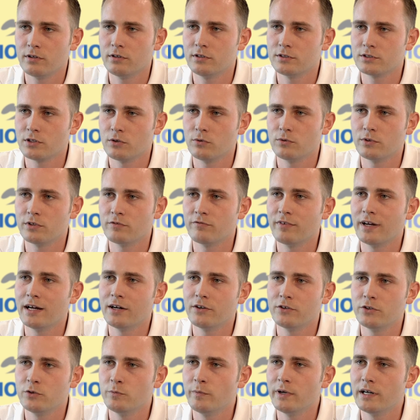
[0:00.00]
cars hold their
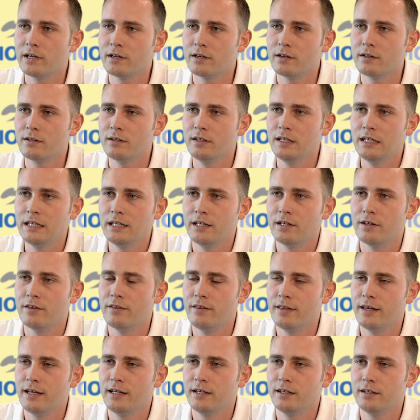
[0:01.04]
value better
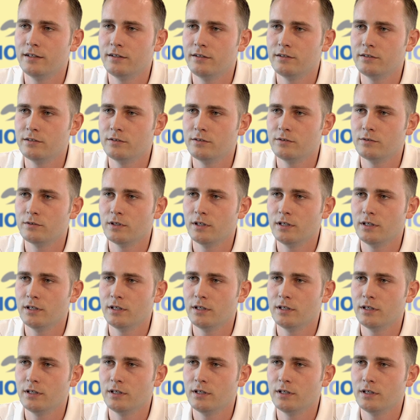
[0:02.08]
than